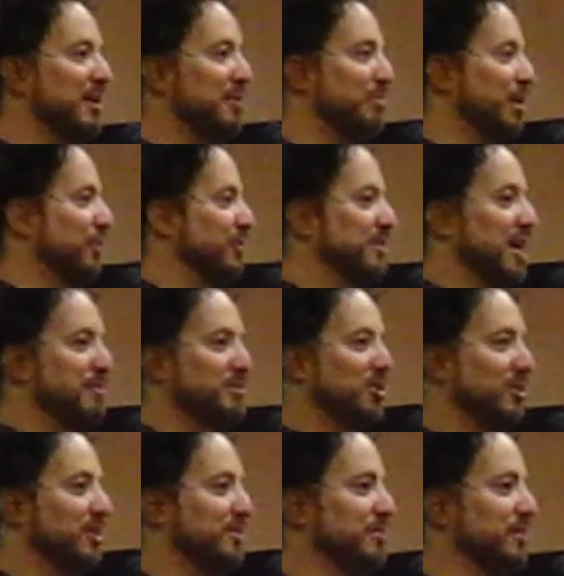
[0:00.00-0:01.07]
but it was
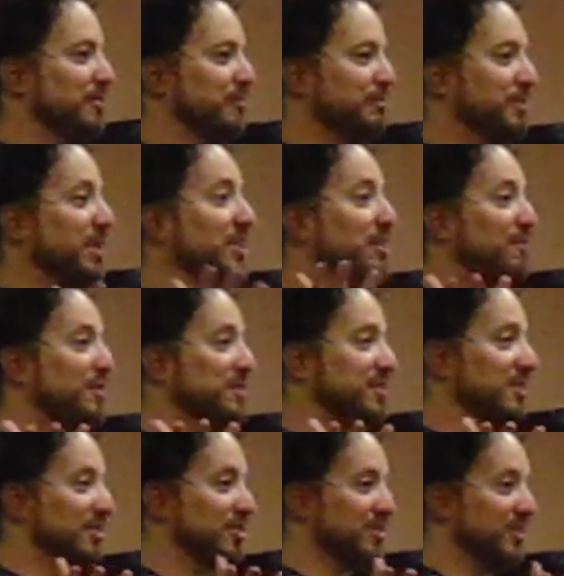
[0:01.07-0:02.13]
absolutely
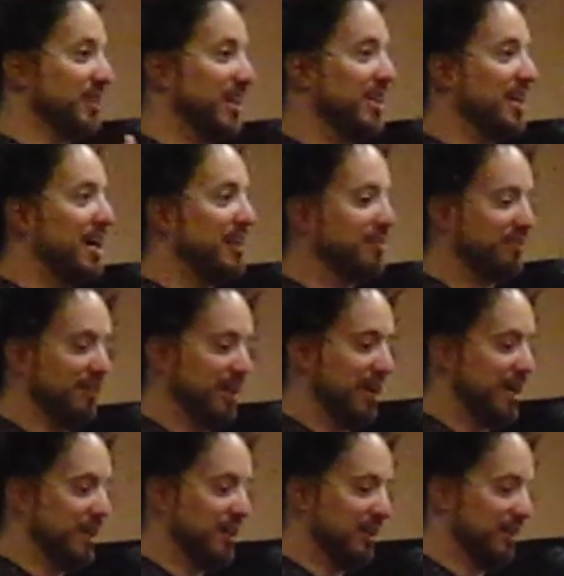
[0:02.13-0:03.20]
magnificent, because they got
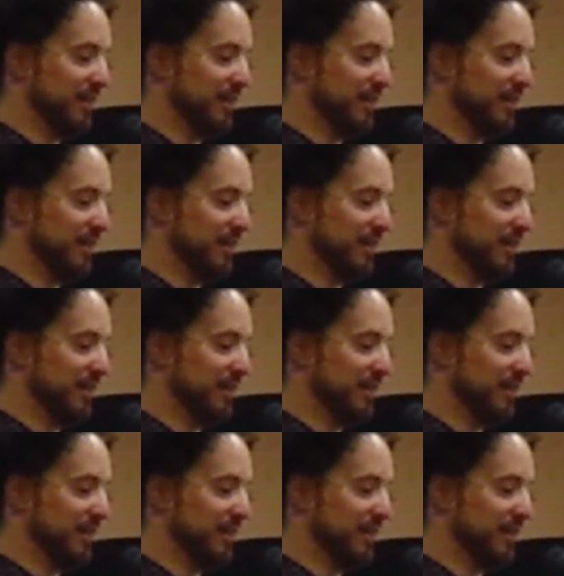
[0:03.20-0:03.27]
a